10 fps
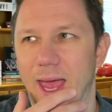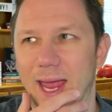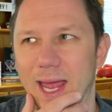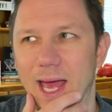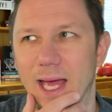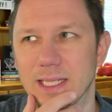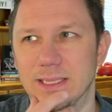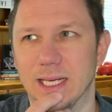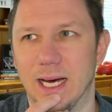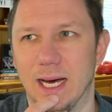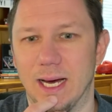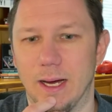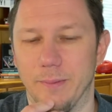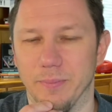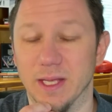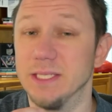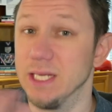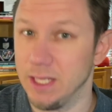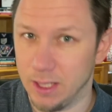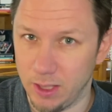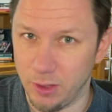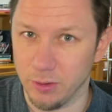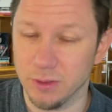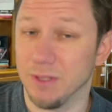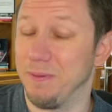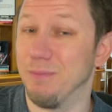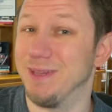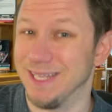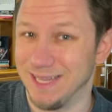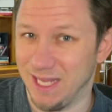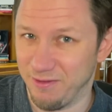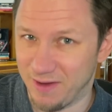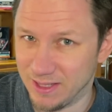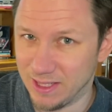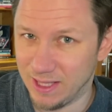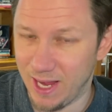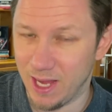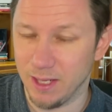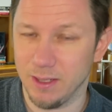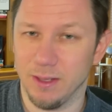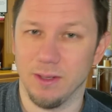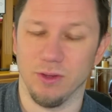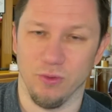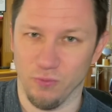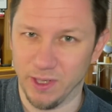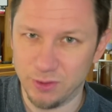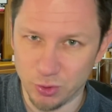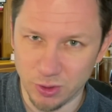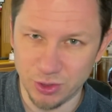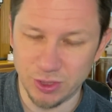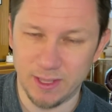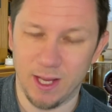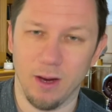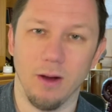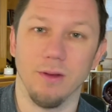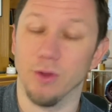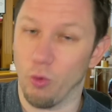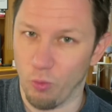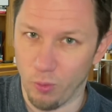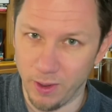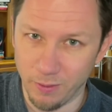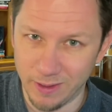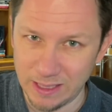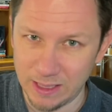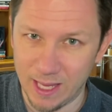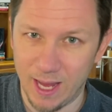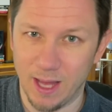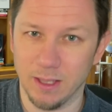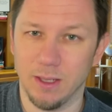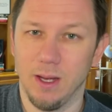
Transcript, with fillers: And um, this includes the people that live on the land, the resources there, the oil in the land,